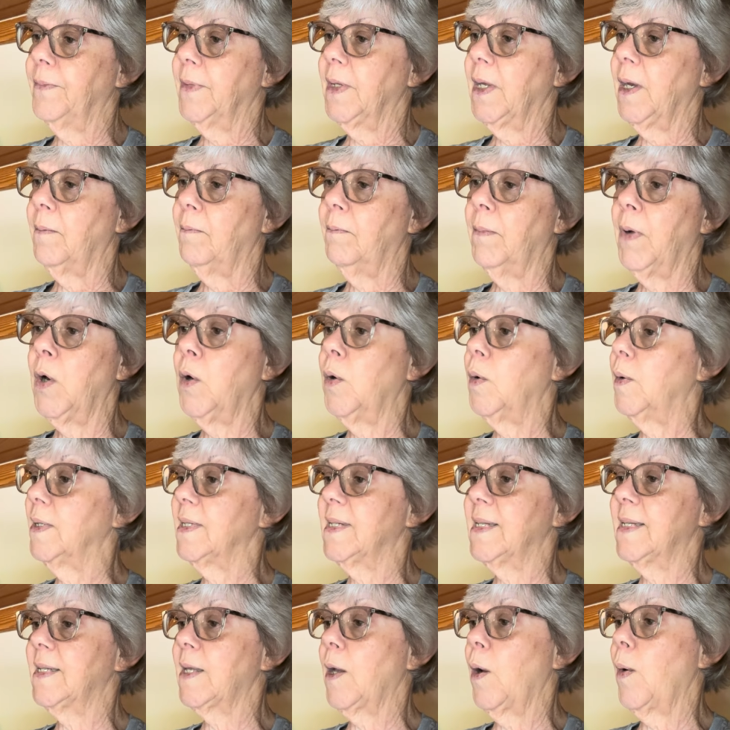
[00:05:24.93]
Mole was
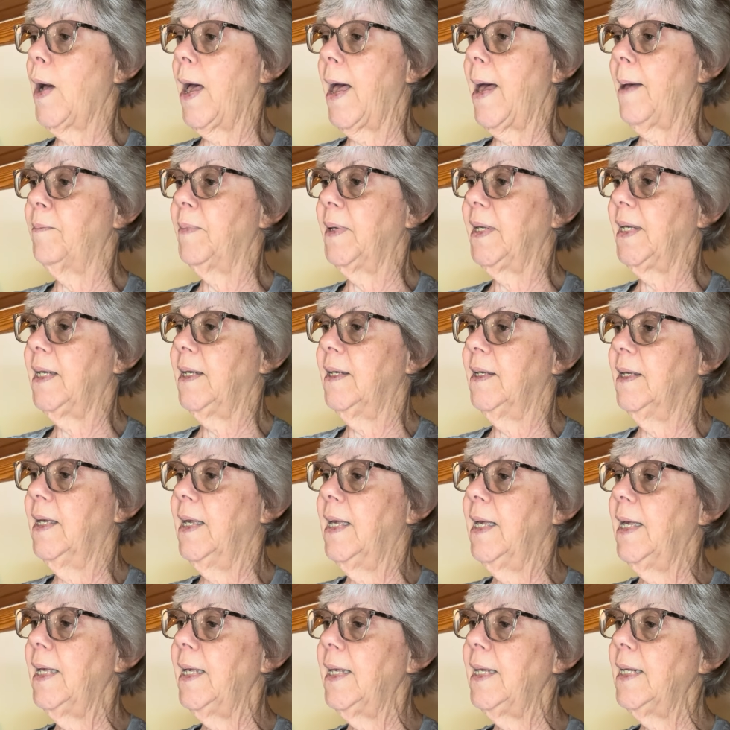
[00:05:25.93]
so happy.
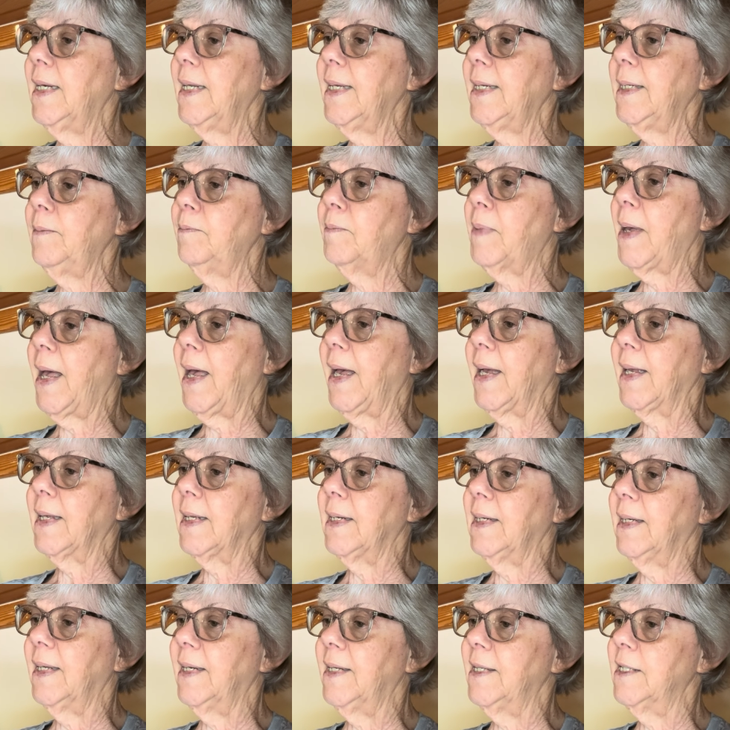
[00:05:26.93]
He leaned back
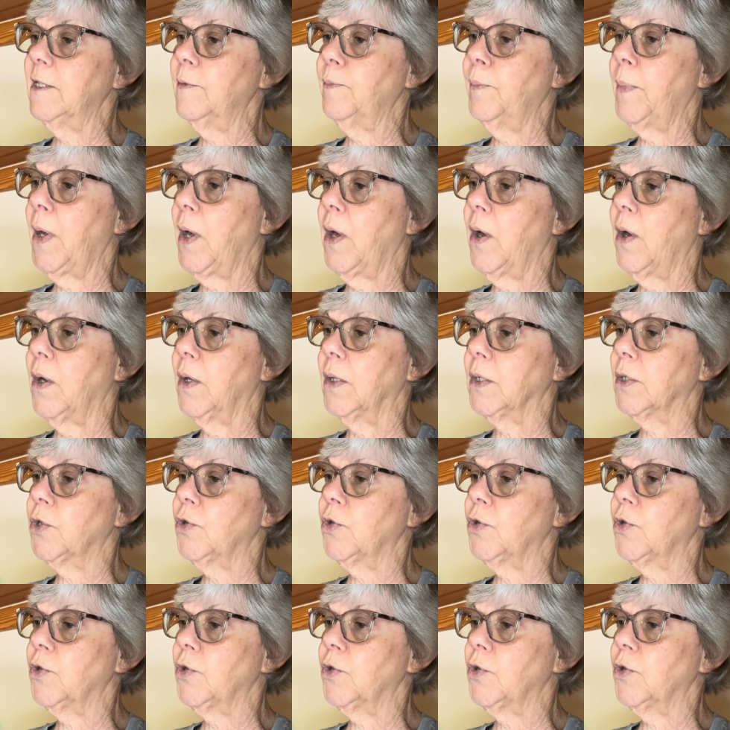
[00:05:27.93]
and let his paw